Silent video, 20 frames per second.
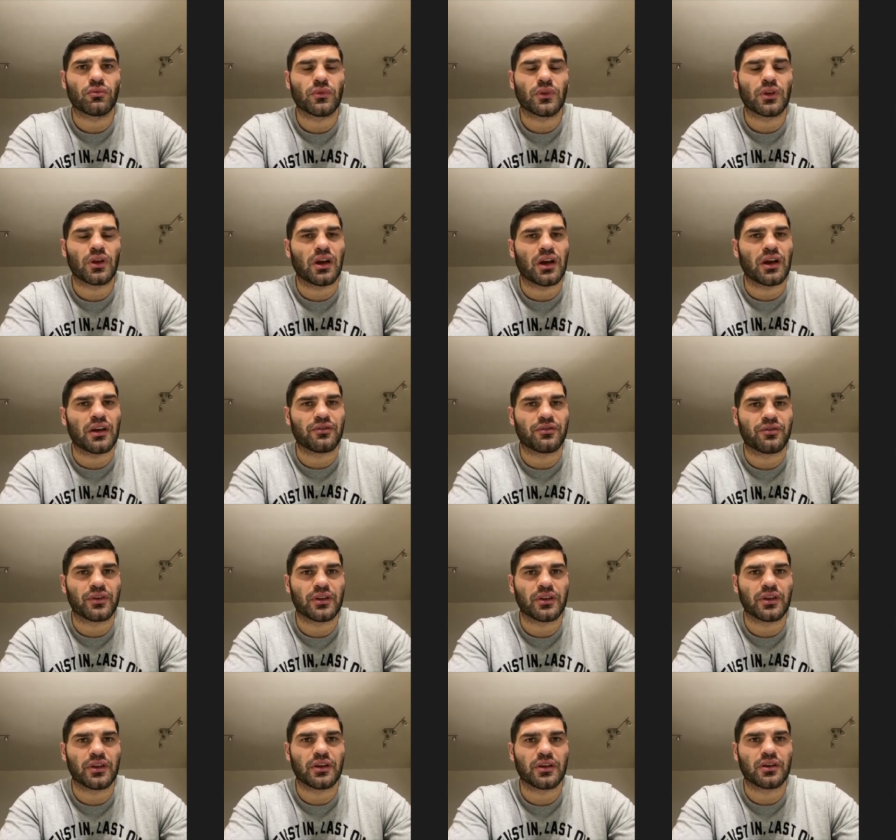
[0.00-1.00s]
I'm
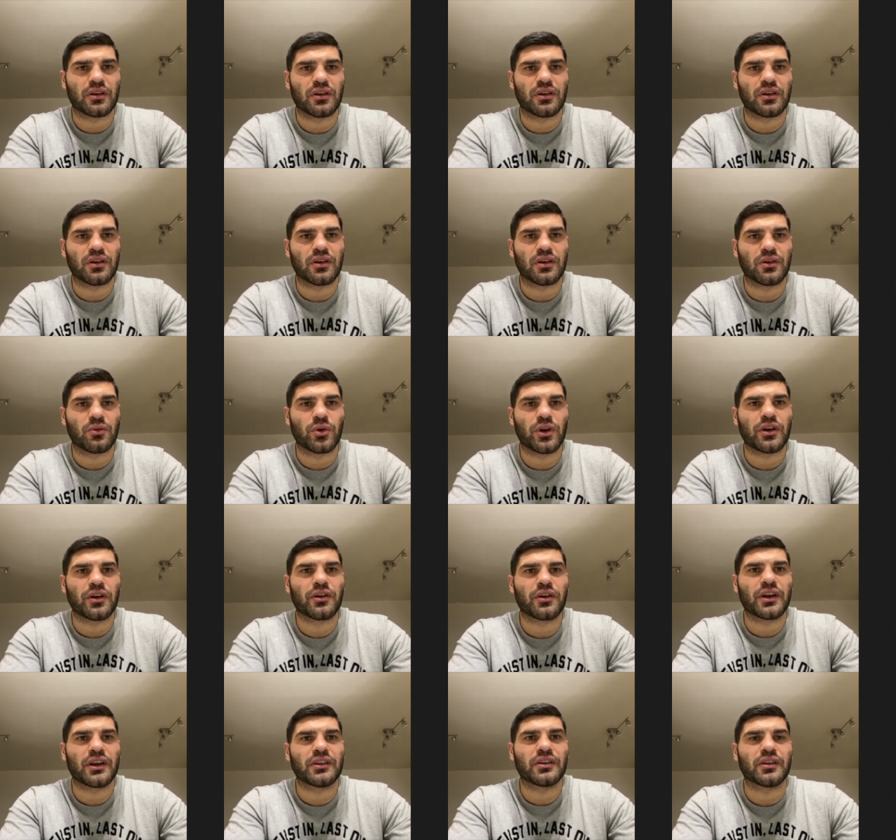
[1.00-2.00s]
feeling uh, very
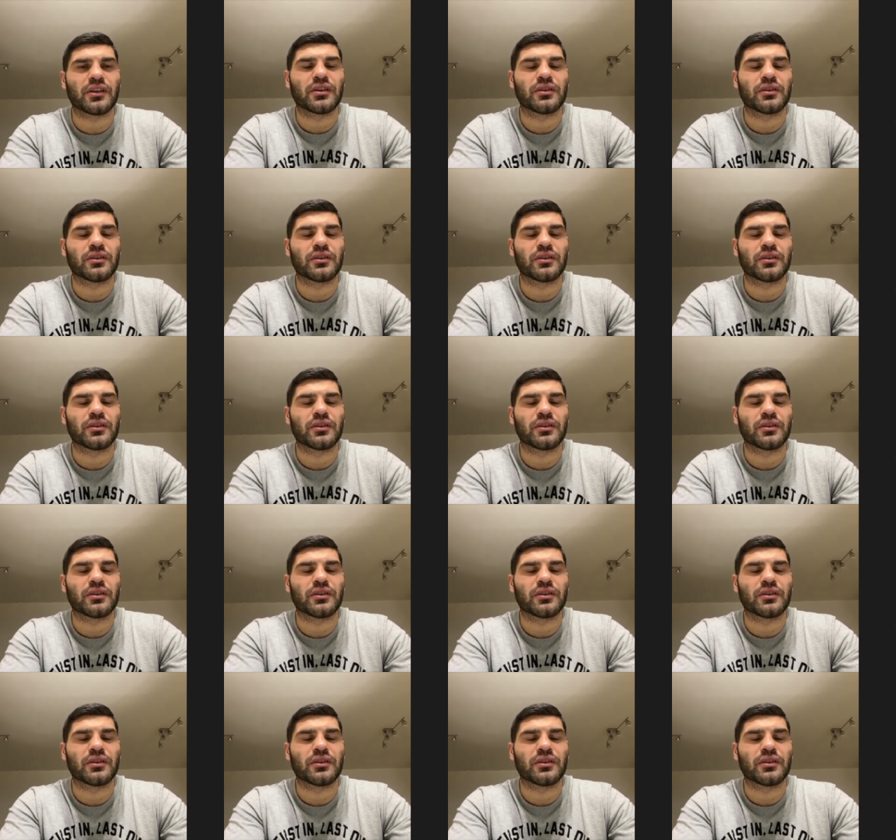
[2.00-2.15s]
ready